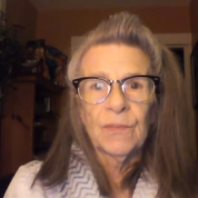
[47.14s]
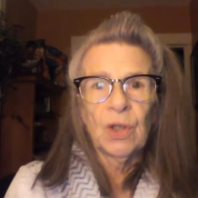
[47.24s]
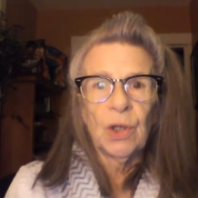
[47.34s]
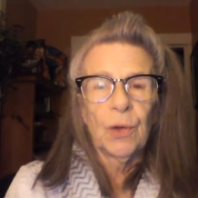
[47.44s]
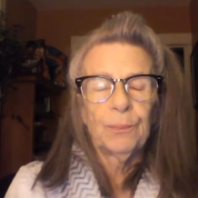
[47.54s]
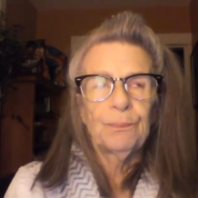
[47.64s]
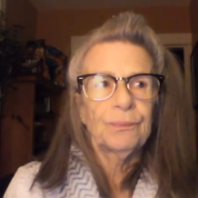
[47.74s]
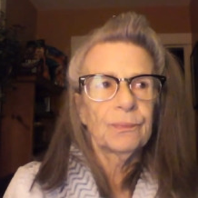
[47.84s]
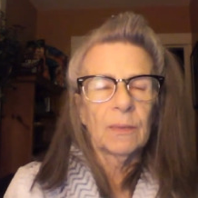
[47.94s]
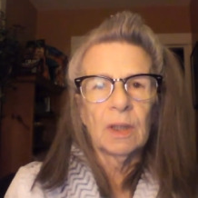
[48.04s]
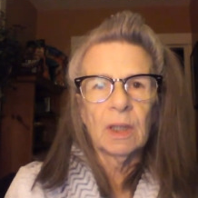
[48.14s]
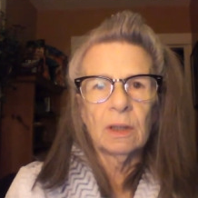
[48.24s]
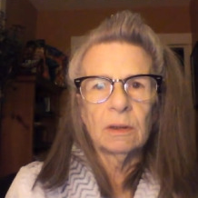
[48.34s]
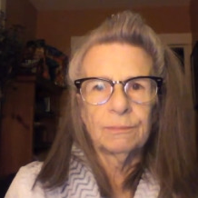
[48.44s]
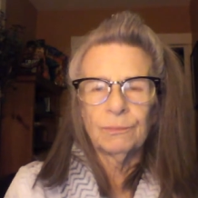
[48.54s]
you know,
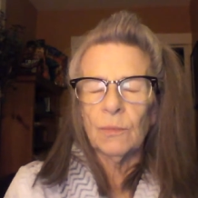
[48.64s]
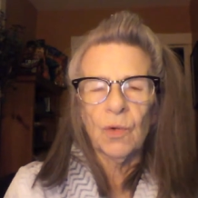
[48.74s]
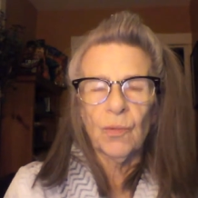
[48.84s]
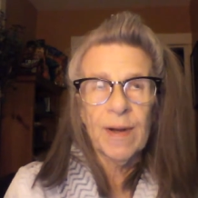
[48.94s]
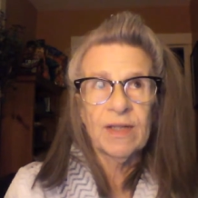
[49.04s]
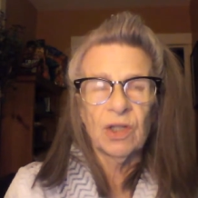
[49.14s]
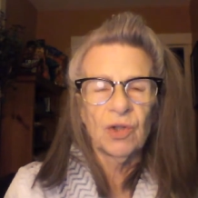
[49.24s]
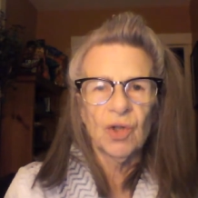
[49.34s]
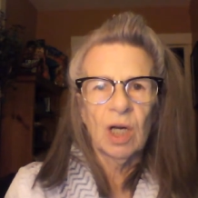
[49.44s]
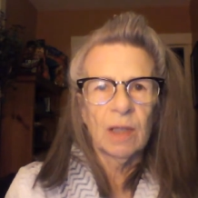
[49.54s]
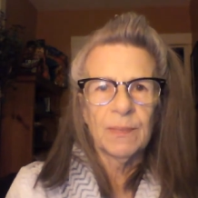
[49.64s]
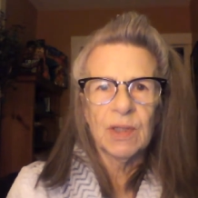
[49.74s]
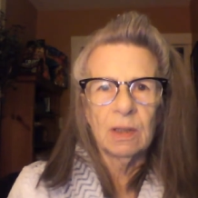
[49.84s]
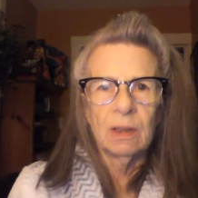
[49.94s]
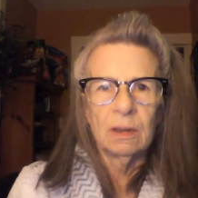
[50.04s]
little crazy
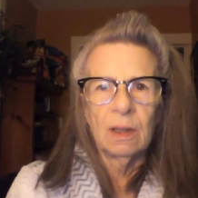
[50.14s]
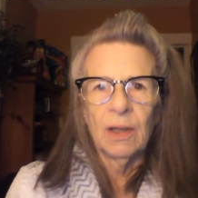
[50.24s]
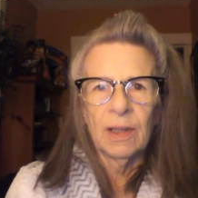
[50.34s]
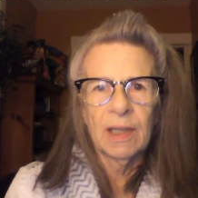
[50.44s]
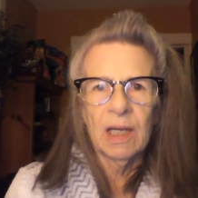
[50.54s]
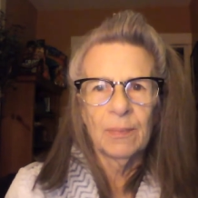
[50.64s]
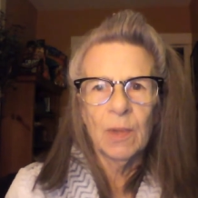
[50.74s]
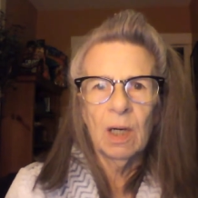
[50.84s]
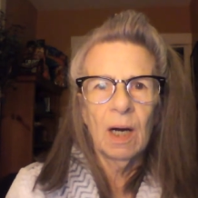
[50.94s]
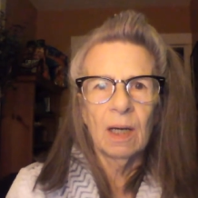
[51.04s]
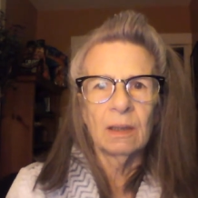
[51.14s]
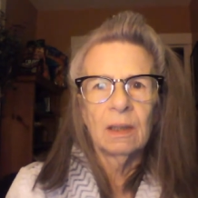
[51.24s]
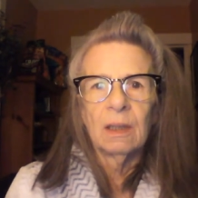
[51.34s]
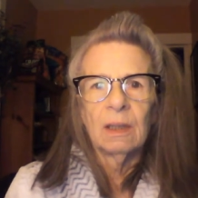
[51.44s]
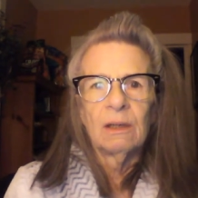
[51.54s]
jobs on Cape Cod
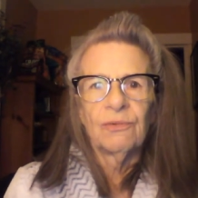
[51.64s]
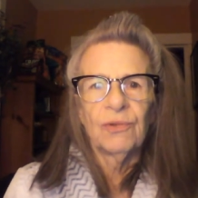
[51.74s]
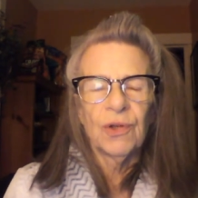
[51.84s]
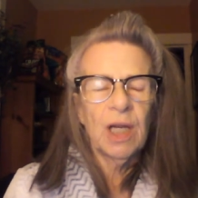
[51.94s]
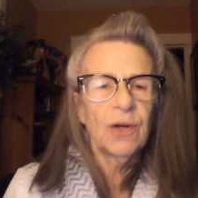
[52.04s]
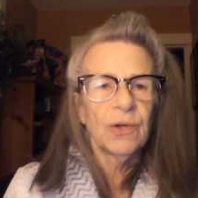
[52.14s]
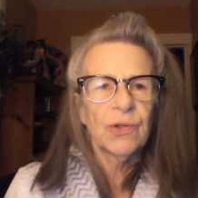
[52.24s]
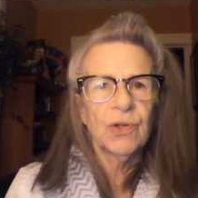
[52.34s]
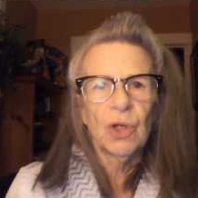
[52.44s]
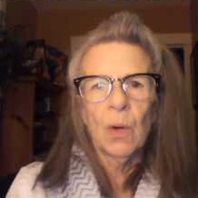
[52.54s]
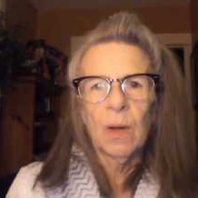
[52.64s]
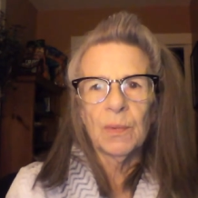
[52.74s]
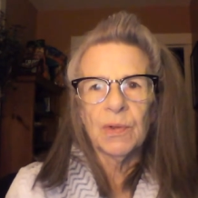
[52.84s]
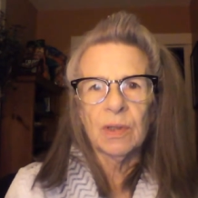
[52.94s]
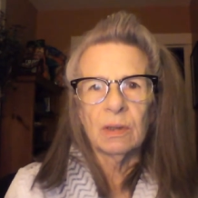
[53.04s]
for years. You know, I
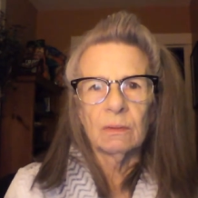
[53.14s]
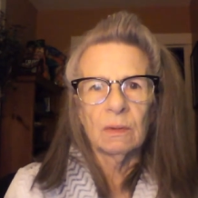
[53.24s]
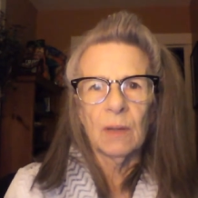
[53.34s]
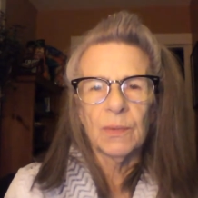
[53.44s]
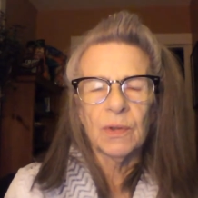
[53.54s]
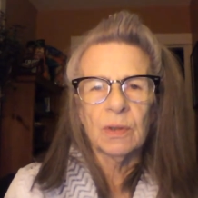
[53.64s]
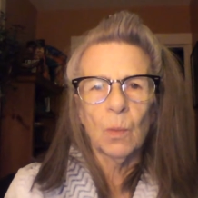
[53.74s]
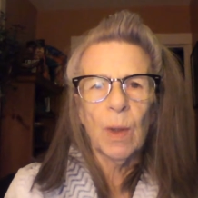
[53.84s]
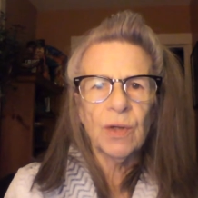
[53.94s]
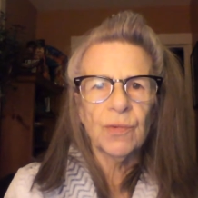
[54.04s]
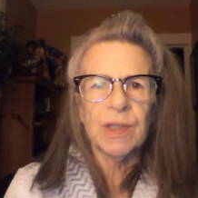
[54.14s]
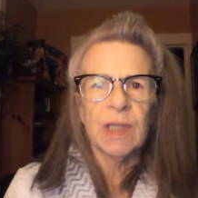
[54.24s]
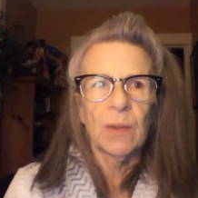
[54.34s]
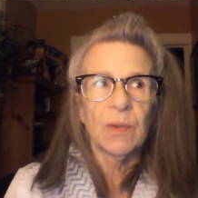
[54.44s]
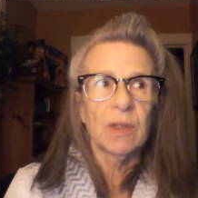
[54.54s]
was a I was a
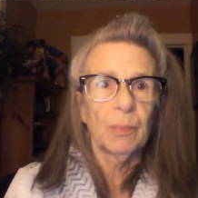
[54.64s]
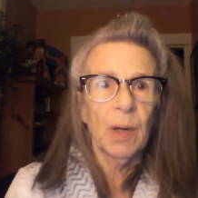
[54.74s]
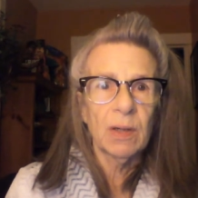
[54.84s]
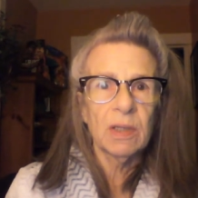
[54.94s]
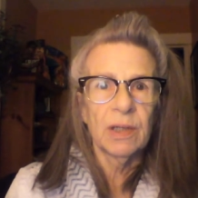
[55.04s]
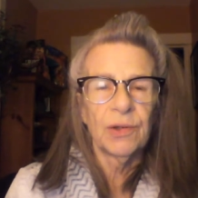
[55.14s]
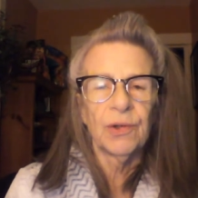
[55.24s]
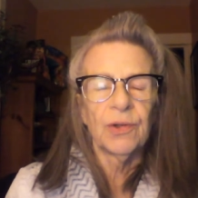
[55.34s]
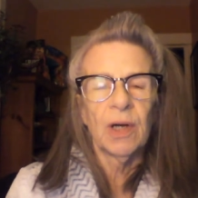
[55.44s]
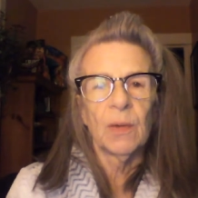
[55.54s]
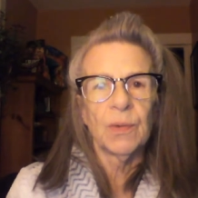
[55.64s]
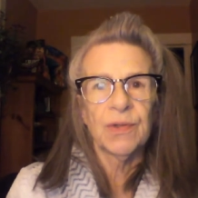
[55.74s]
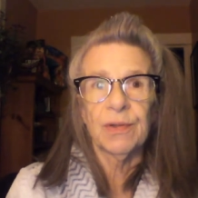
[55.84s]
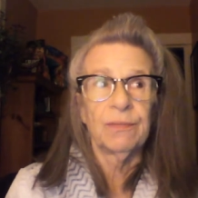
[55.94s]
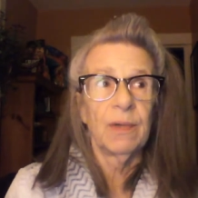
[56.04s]
waitress, I was a bartender, I
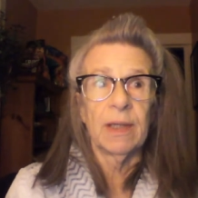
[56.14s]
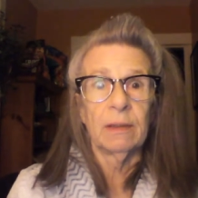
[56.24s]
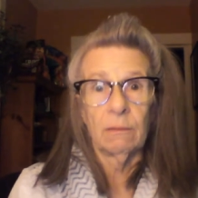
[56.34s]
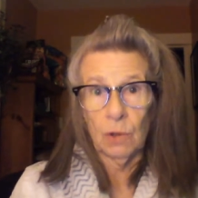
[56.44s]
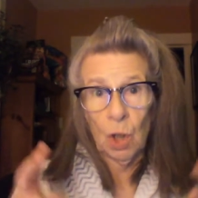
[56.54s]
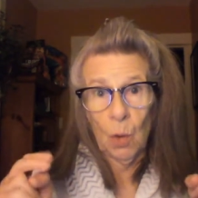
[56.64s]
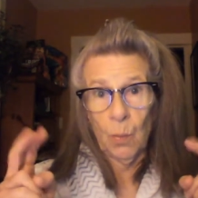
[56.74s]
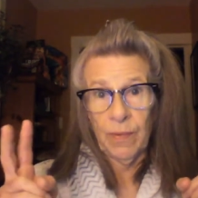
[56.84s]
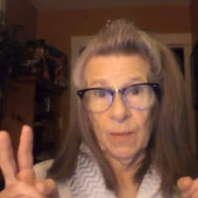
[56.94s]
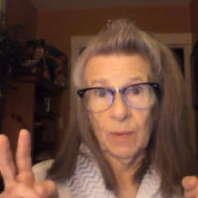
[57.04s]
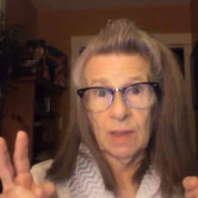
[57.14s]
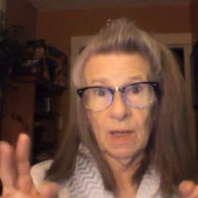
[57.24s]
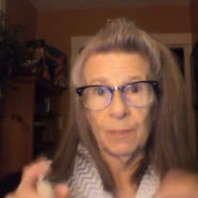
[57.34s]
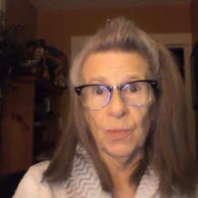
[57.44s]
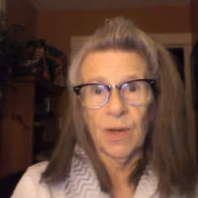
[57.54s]
was then, you know, then we
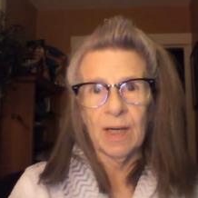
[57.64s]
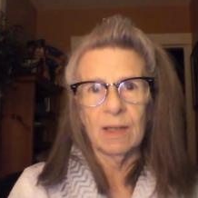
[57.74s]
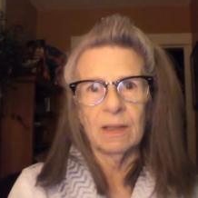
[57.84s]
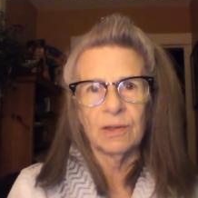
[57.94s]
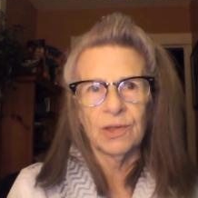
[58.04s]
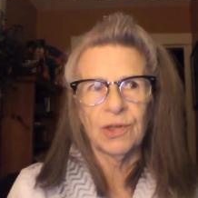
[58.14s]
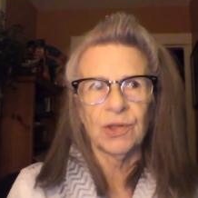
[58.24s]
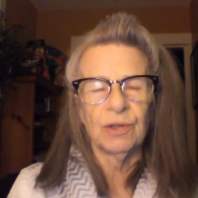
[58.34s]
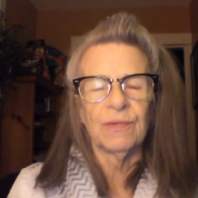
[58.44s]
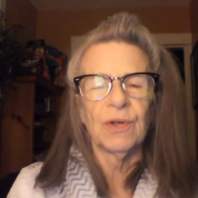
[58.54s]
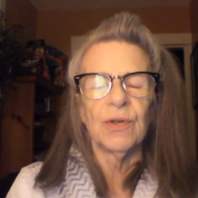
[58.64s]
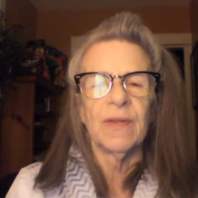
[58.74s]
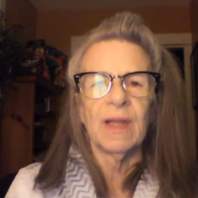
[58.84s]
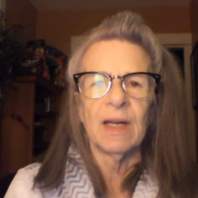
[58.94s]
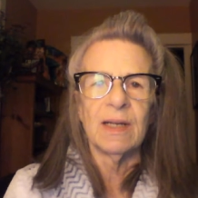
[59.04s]
upgraded it to server
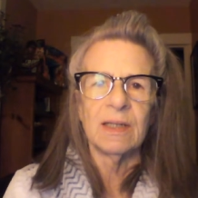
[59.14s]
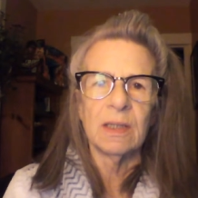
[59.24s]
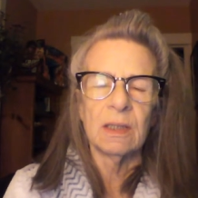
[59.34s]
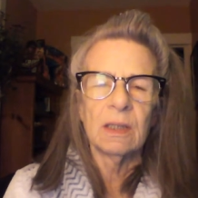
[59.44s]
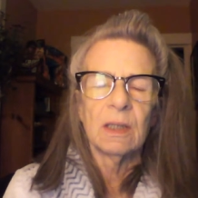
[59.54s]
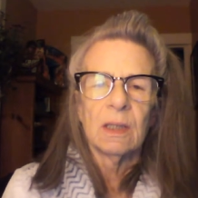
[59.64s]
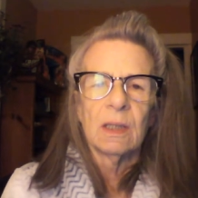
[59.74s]
and then I did